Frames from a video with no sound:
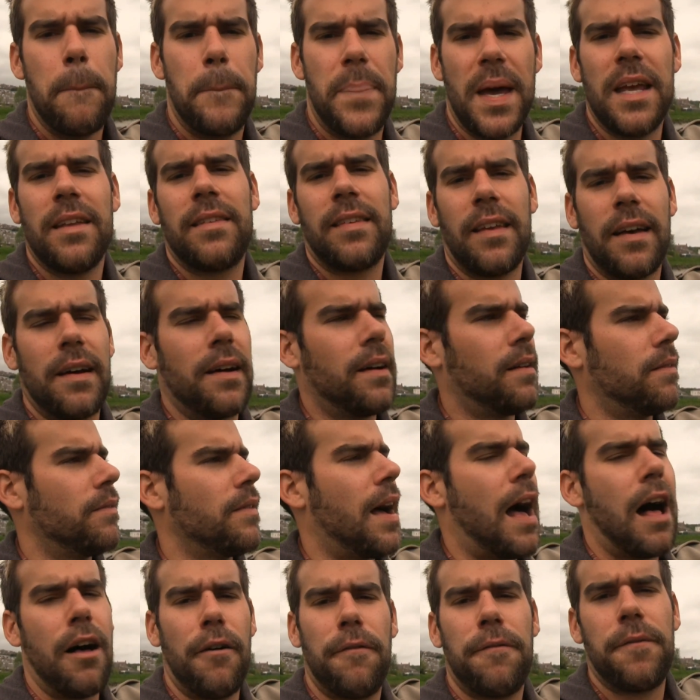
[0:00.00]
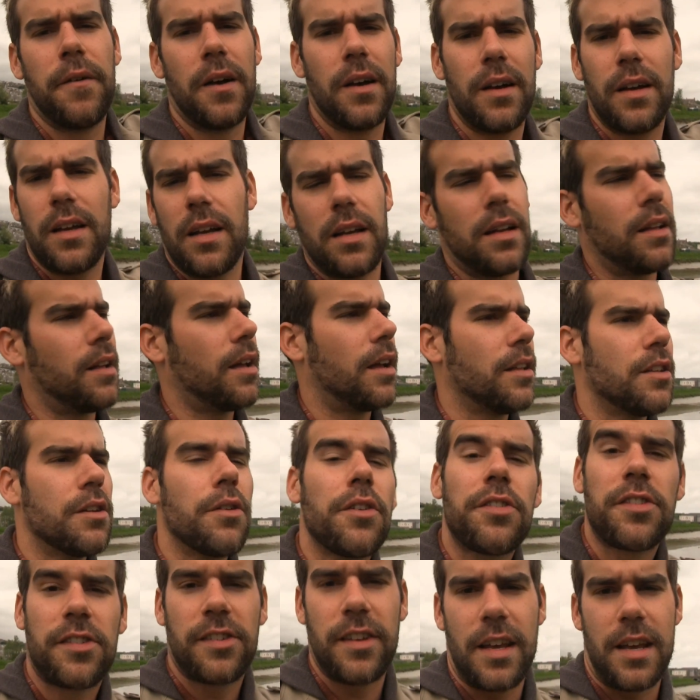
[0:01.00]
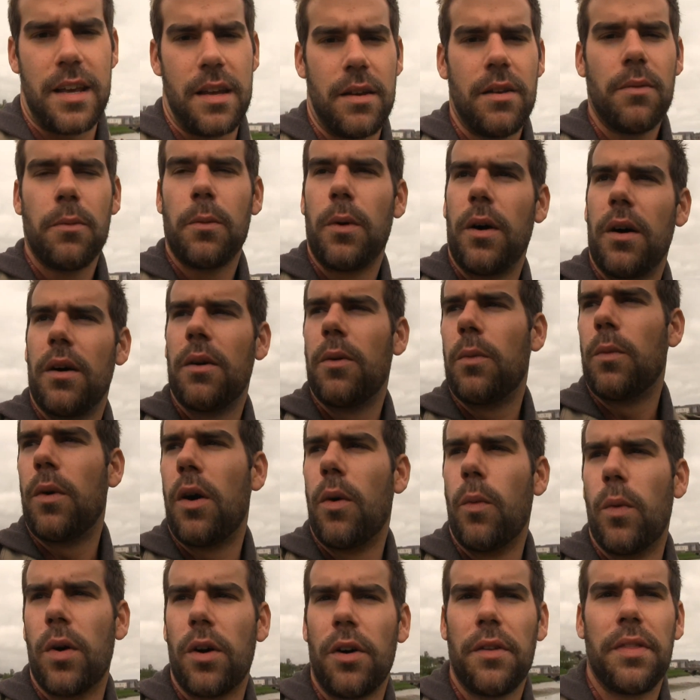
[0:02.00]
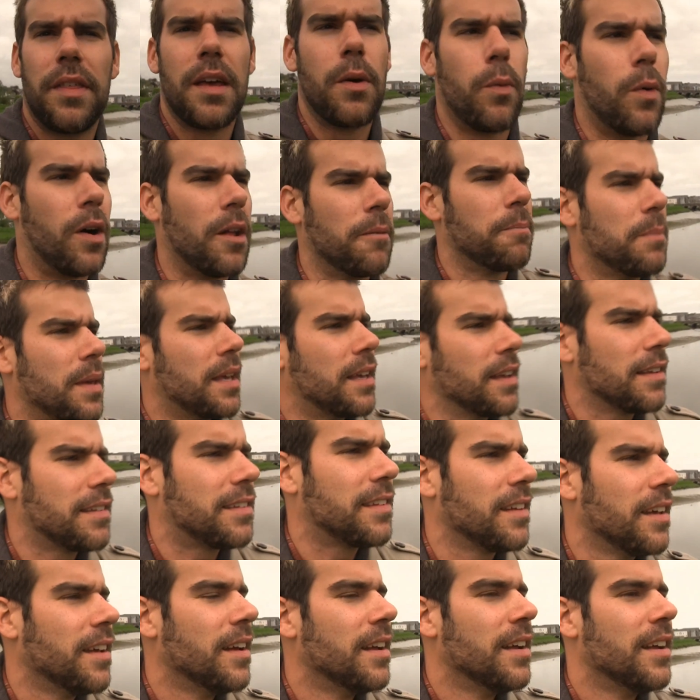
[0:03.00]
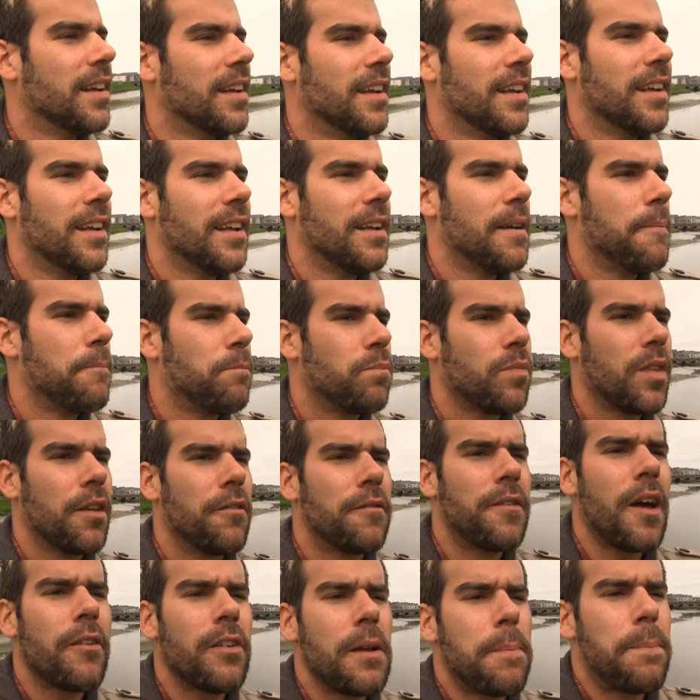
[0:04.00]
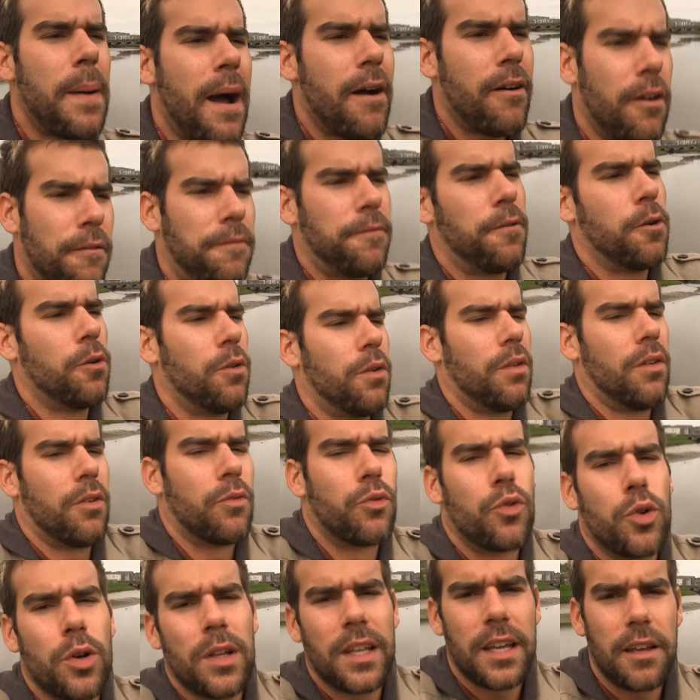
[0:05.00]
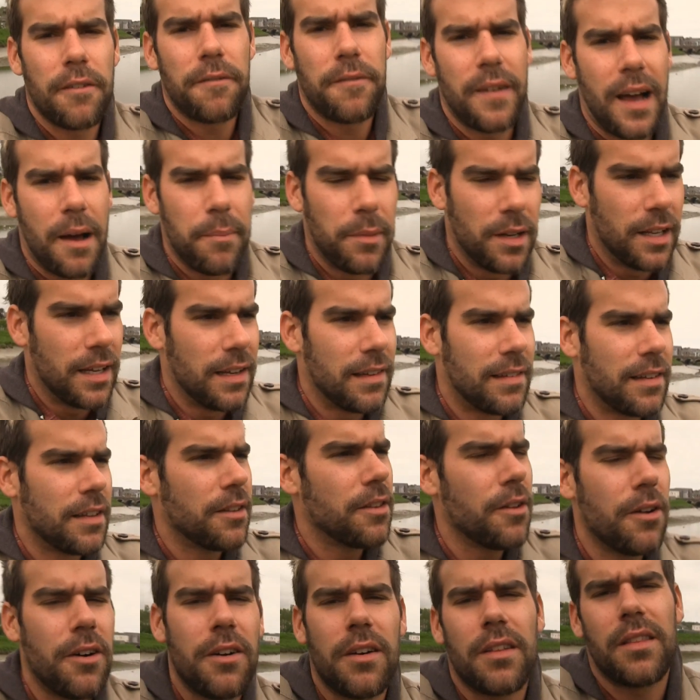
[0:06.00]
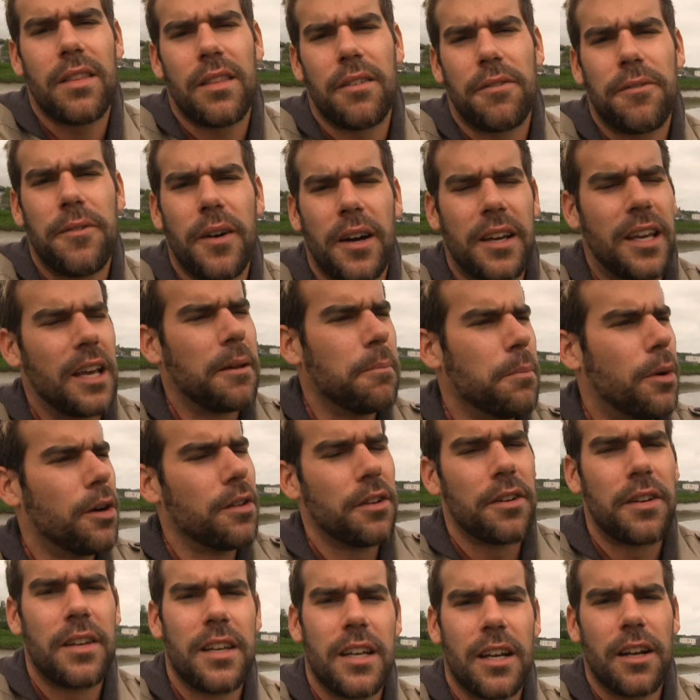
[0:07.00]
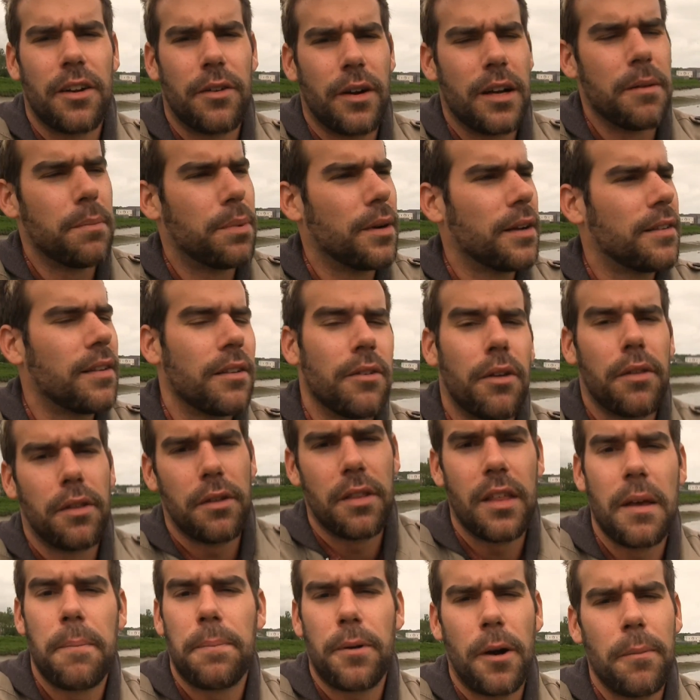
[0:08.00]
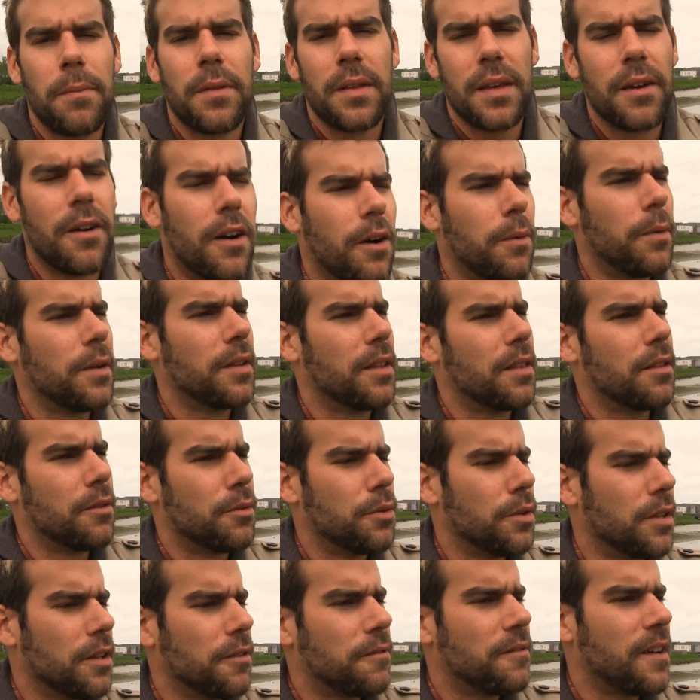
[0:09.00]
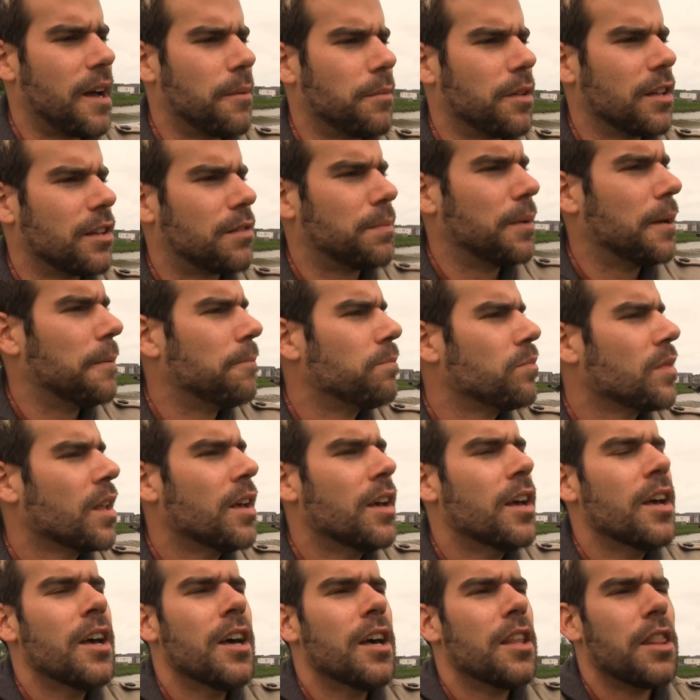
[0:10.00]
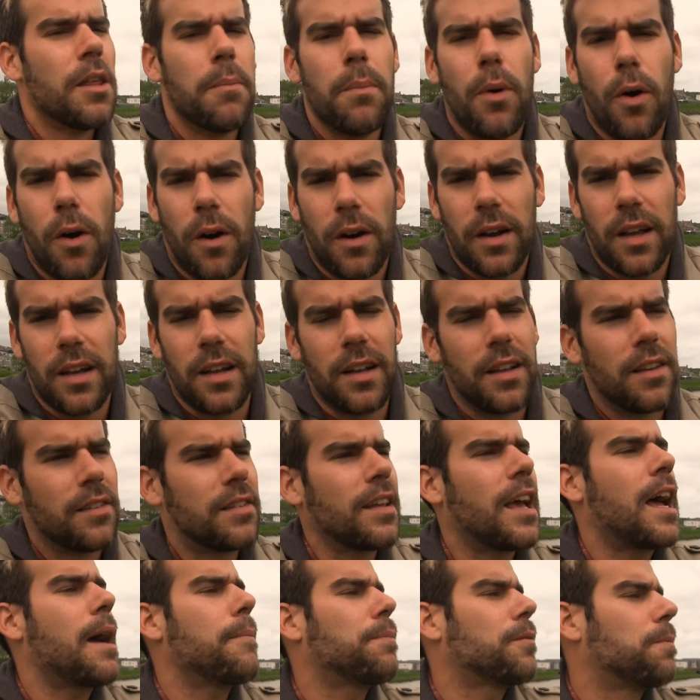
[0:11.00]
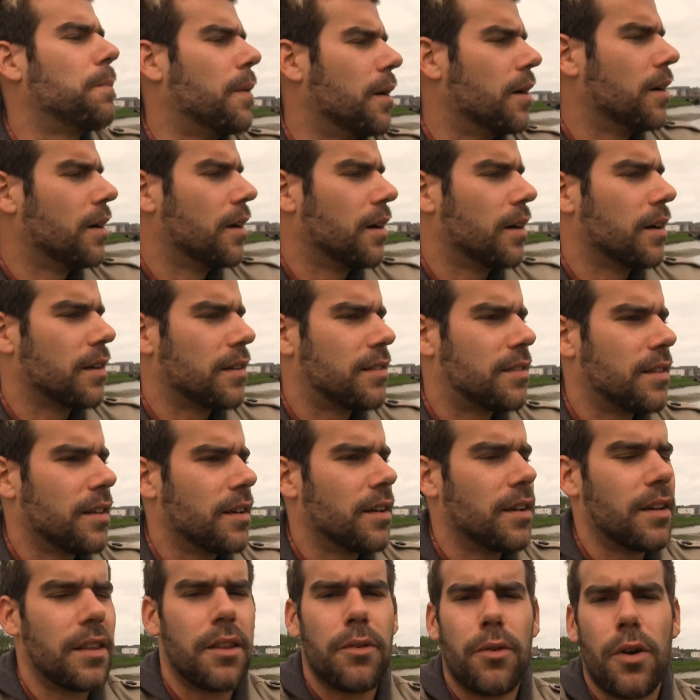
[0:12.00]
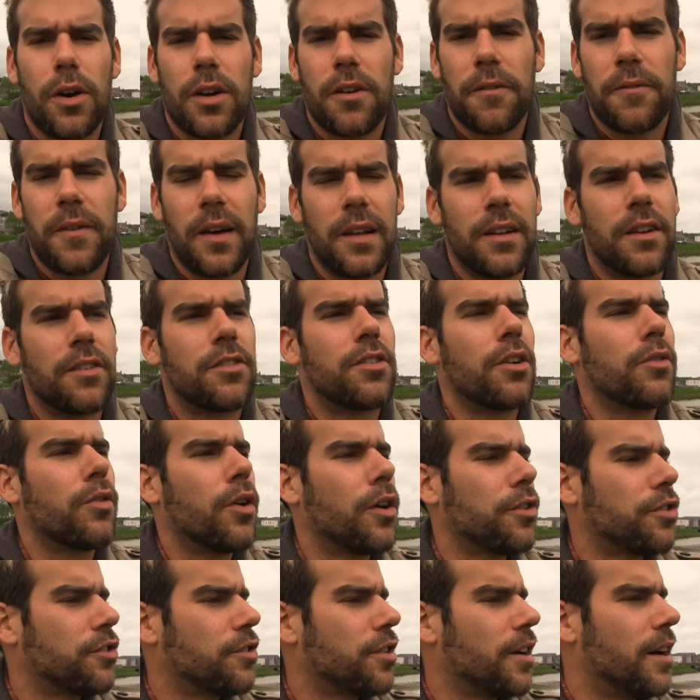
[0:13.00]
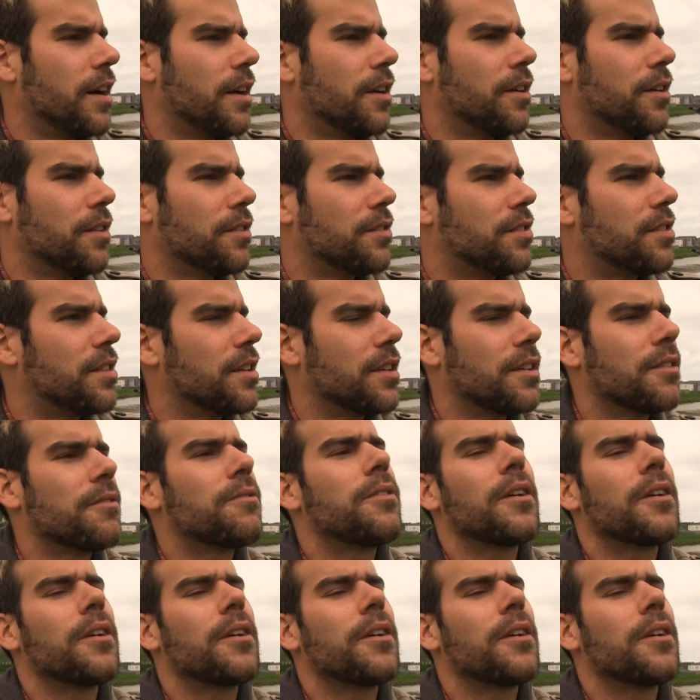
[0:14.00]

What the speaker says: beta, alpha, and you'll see what world they want. Because very powerful ruling families, and not the fucking monarchy in Great Britain, although they probably are one of the ruling families, but the Morgans, the Habsburgs, the Rockefellers, the Rothschilds, the